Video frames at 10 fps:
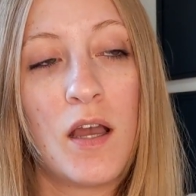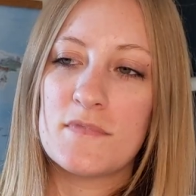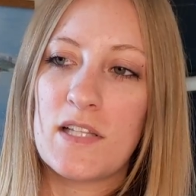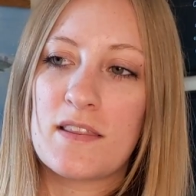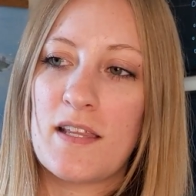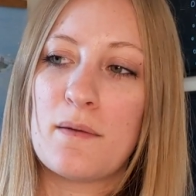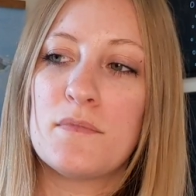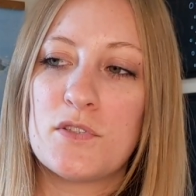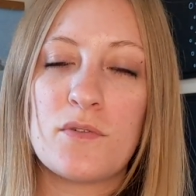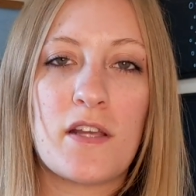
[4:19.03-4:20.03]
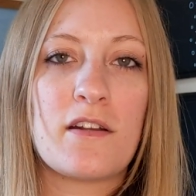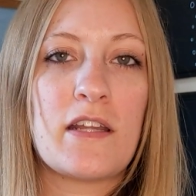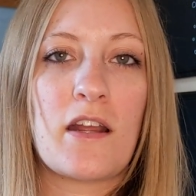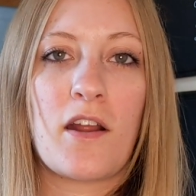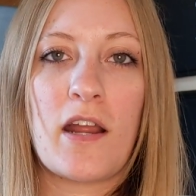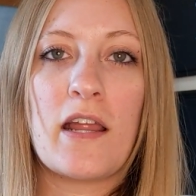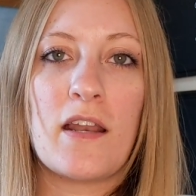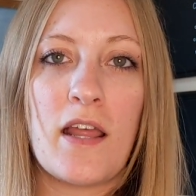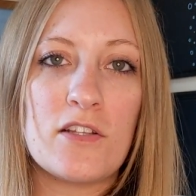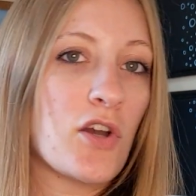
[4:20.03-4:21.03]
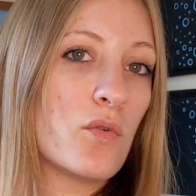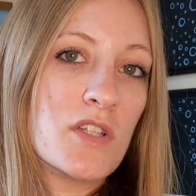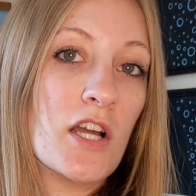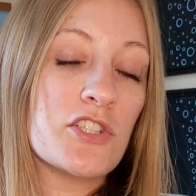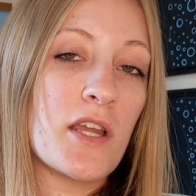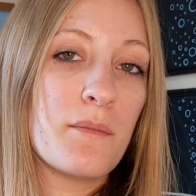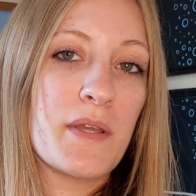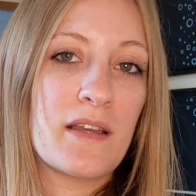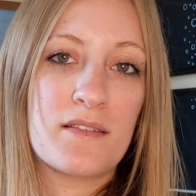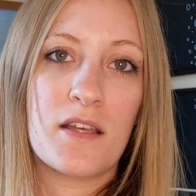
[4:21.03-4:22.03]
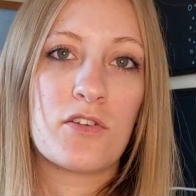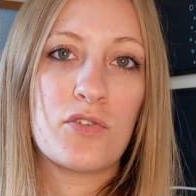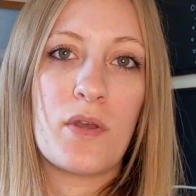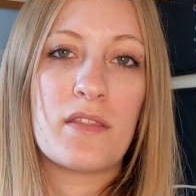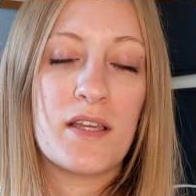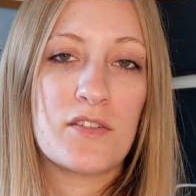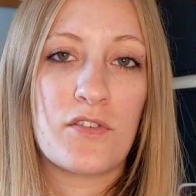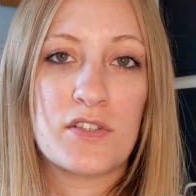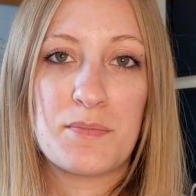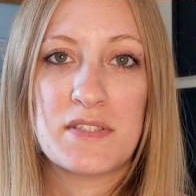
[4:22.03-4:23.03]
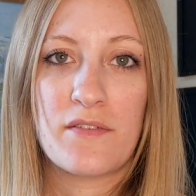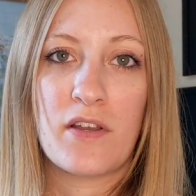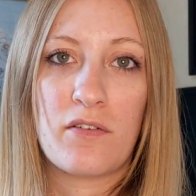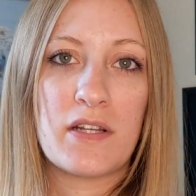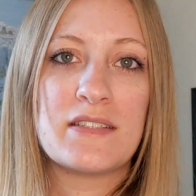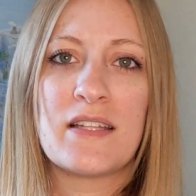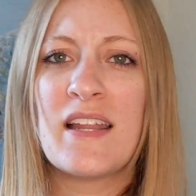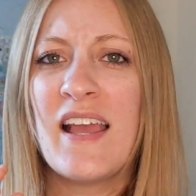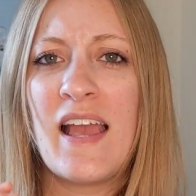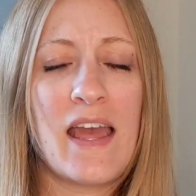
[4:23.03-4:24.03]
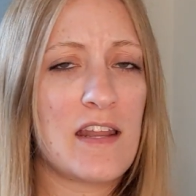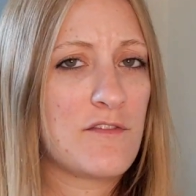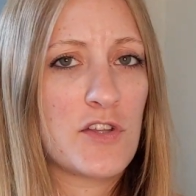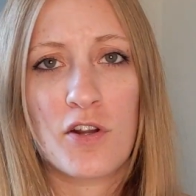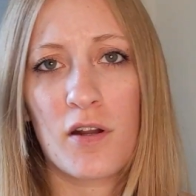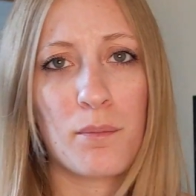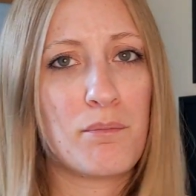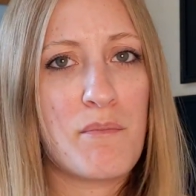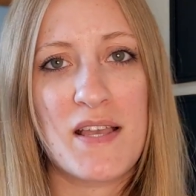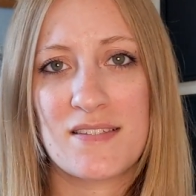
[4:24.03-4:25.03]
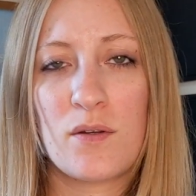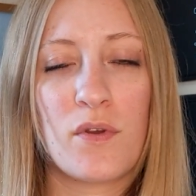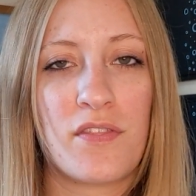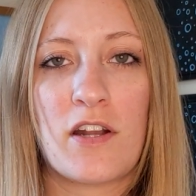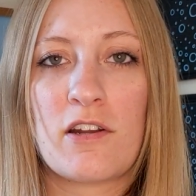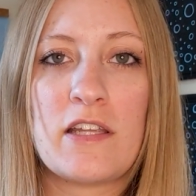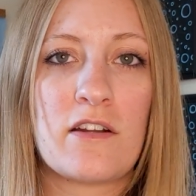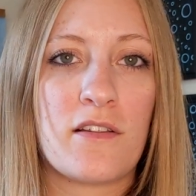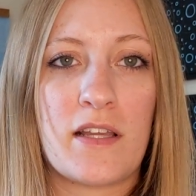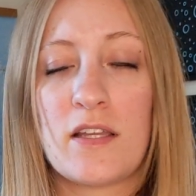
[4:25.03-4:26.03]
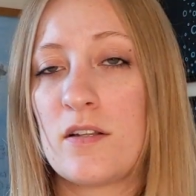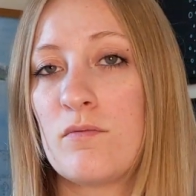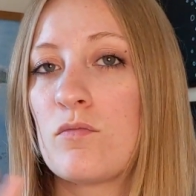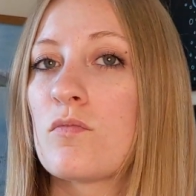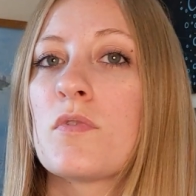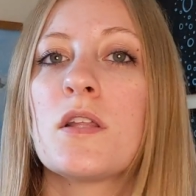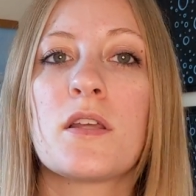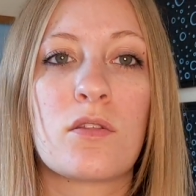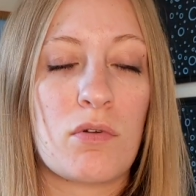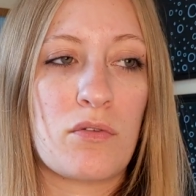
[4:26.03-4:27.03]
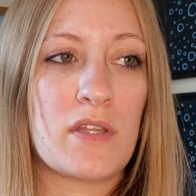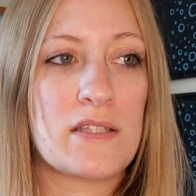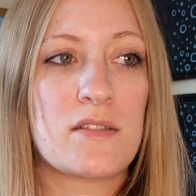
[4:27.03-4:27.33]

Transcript: Let them do their gear and don't touch it, because they're doing things for a specific reason, and if you're messing with their gear, that can really throw things